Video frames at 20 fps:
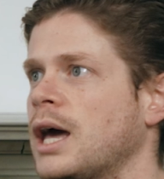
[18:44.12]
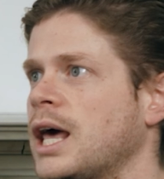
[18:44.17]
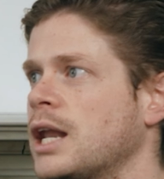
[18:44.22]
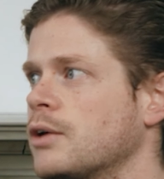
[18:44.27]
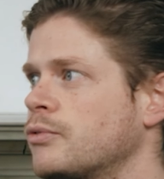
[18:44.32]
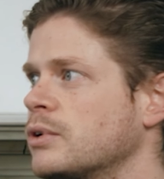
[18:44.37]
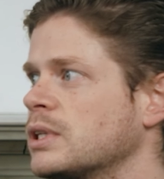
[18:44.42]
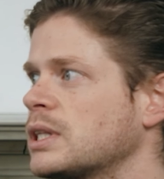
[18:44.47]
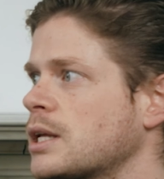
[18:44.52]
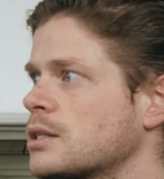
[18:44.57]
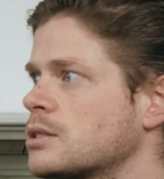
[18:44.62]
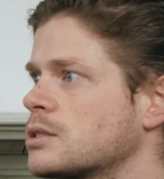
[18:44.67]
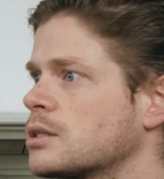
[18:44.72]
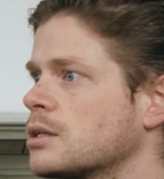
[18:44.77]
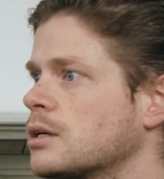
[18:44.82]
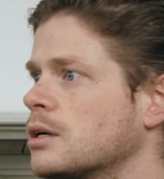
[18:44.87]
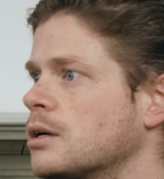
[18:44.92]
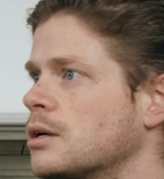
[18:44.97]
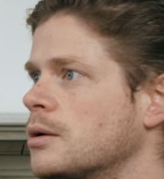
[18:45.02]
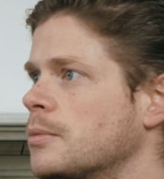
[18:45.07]
And I think that's
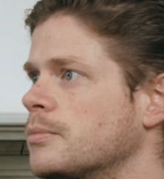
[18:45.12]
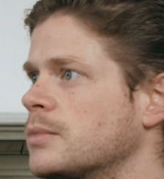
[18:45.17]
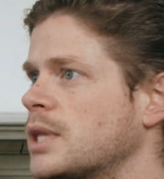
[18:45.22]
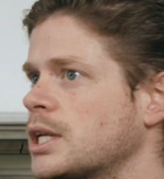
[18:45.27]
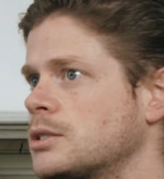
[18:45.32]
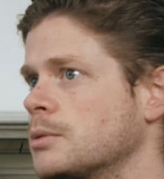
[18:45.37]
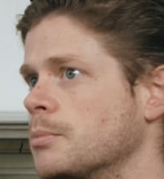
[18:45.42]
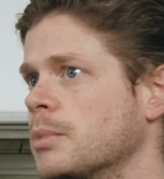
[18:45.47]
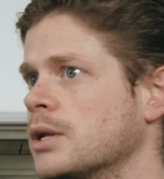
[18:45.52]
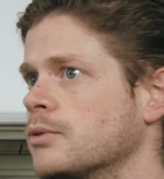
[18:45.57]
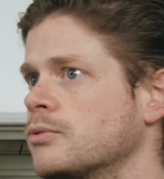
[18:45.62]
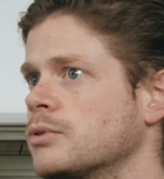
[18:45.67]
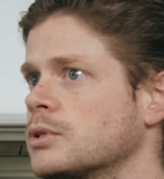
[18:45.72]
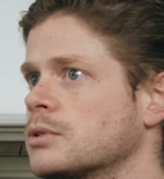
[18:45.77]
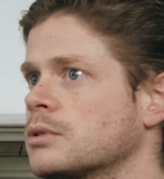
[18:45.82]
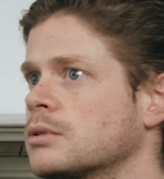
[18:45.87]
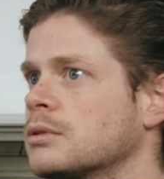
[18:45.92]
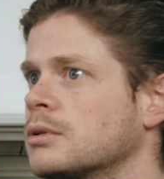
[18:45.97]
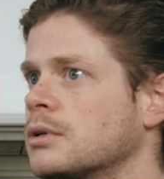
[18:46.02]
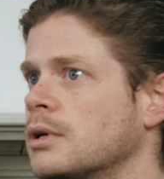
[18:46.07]
a
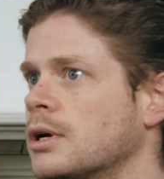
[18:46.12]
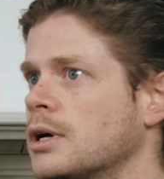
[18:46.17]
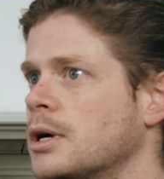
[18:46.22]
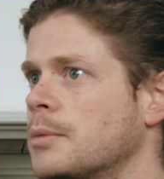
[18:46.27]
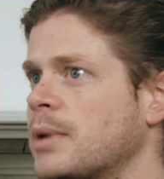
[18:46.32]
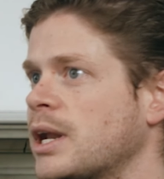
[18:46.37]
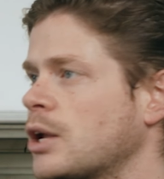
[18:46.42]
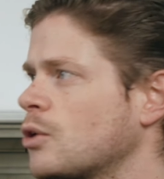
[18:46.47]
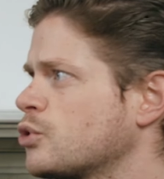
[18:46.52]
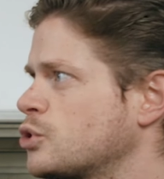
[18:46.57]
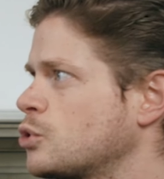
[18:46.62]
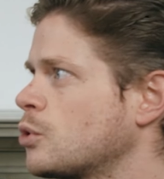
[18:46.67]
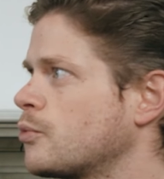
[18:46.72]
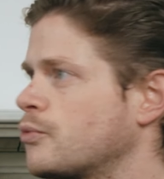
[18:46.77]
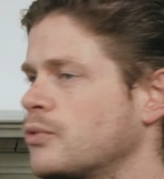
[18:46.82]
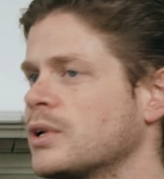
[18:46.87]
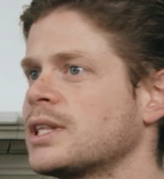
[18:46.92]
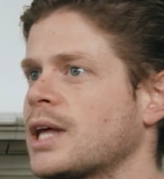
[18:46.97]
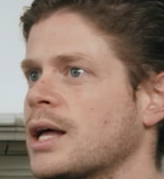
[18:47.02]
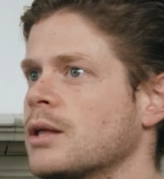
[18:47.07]
benefit. And I also
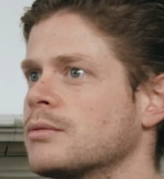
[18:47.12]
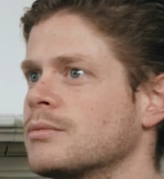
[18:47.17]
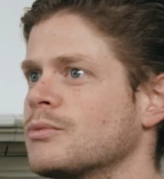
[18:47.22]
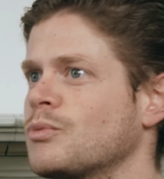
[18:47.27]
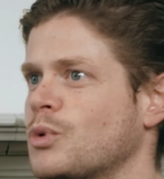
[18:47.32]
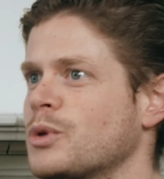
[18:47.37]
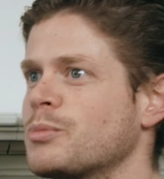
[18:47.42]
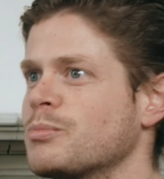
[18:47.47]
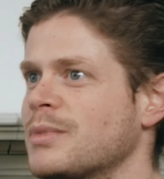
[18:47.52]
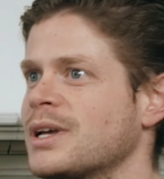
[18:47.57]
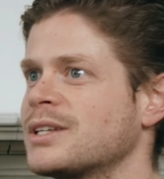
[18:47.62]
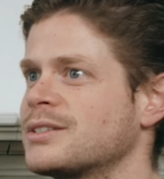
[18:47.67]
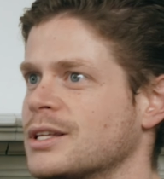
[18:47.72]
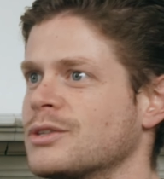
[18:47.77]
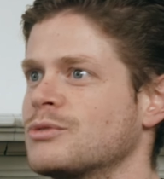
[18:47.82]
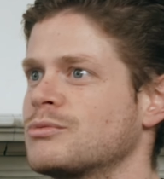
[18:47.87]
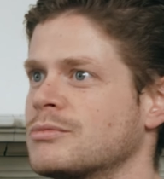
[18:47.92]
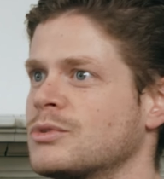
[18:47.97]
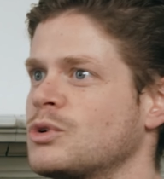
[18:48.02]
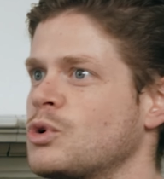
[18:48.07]
think that what makes
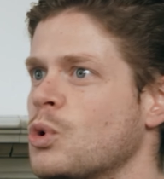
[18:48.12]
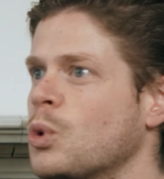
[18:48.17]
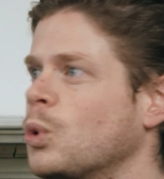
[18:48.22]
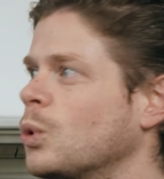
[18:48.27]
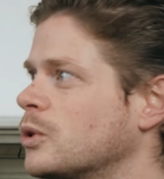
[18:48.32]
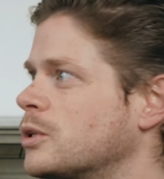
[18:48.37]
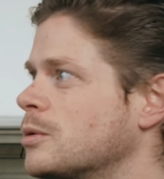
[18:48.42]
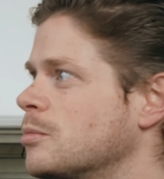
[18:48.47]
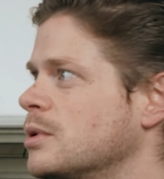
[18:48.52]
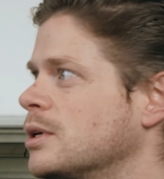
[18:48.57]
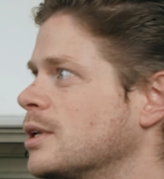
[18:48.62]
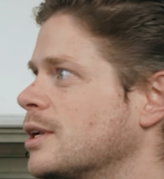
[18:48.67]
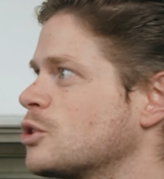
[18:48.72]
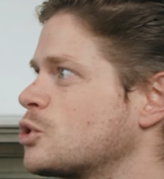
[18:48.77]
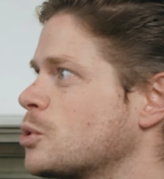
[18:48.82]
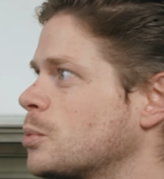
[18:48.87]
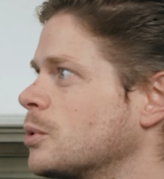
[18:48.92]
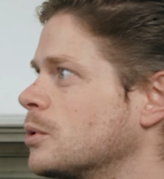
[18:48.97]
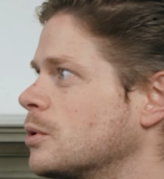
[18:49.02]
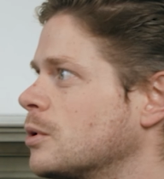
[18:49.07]
it cool to be an
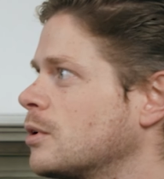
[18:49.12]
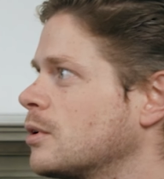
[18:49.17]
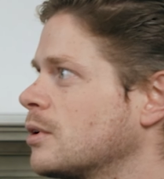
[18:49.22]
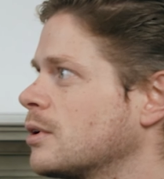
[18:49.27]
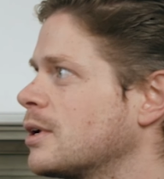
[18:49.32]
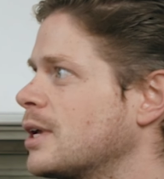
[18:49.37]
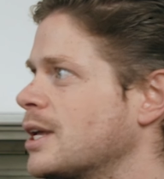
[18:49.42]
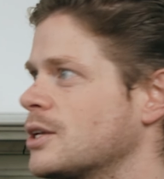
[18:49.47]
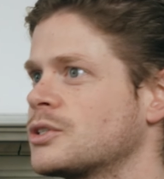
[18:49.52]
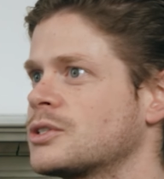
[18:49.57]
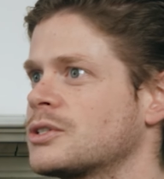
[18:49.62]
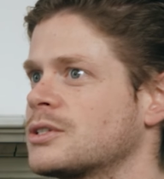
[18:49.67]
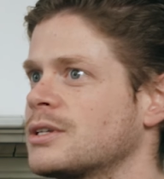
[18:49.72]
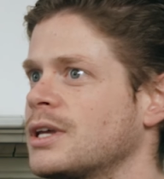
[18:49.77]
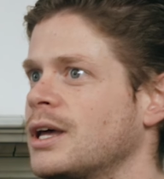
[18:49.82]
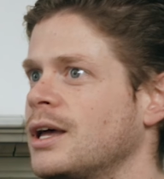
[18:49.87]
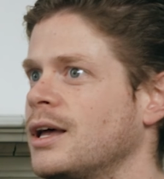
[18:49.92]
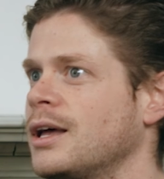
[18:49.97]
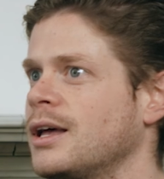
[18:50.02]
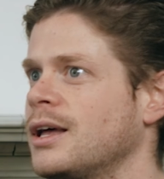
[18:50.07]
entrepreneur is
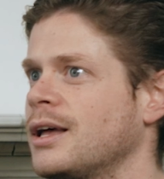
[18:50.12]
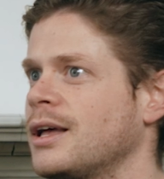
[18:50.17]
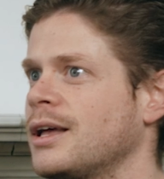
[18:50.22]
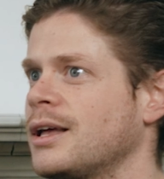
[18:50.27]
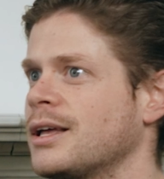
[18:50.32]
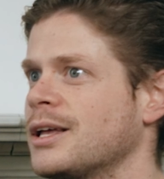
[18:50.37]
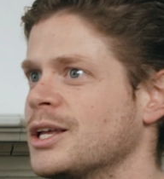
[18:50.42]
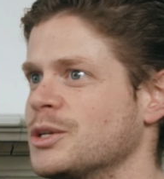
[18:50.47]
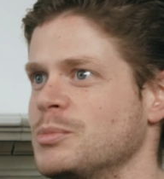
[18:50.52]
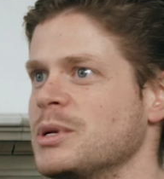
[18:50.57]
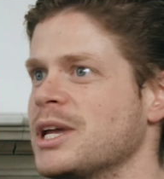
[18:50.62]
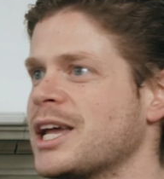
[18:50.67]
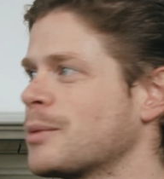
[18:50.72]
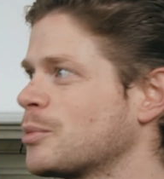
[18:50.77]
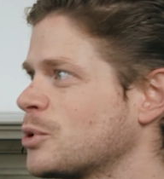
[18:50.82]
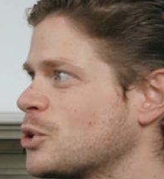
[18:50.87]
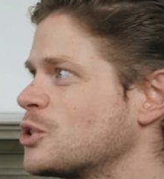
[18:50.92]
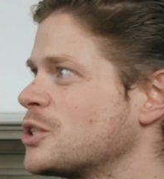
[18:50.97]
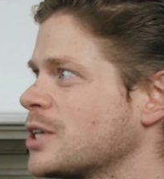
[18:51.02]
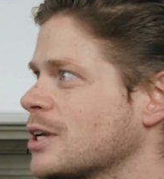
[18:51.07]
being
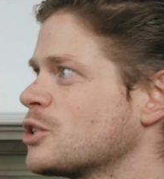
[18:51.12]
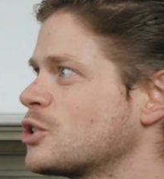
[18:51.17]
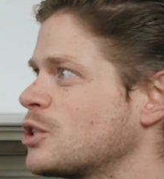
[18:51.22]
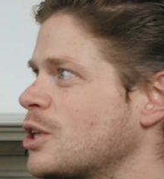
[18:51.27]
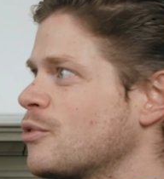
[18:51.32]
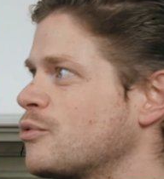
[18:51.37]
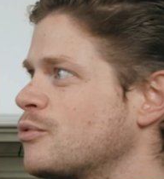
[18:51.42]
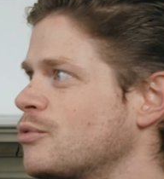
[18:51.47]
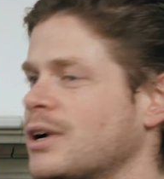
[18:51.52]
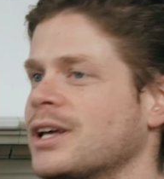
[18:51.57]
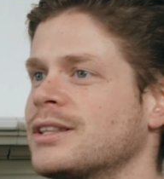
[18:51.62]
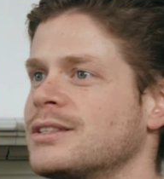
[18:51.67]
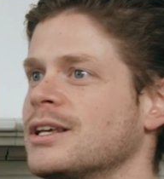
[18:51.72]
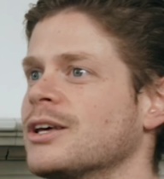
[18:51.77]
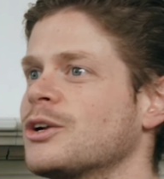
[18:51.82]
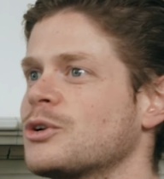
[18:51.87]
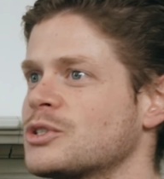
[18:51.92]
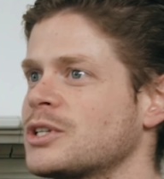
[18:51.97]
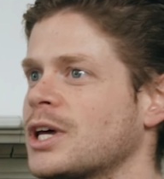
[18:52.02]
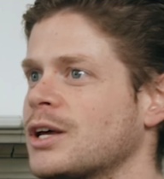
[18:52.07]
able to sell stuff at the
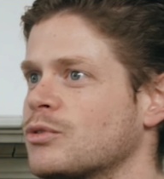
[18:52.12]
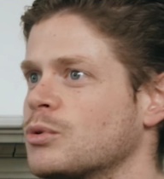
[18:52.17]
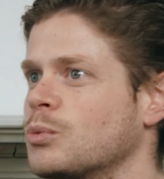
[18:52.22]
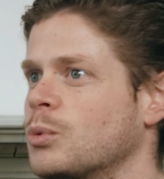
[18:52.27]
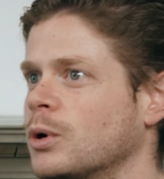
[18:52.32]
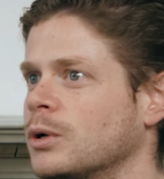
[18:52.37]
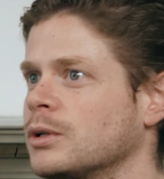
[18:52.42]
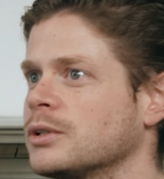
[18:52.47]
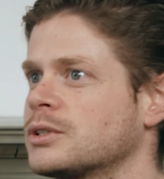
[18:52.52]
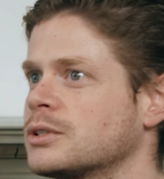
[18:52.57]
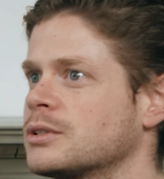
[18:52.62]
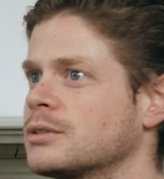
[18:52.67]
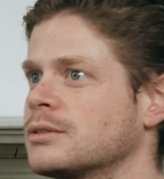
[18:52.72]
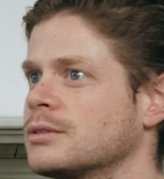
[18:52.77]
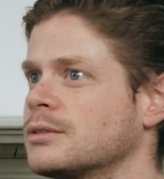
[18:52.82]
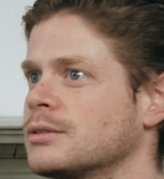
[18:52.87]
other side of the world,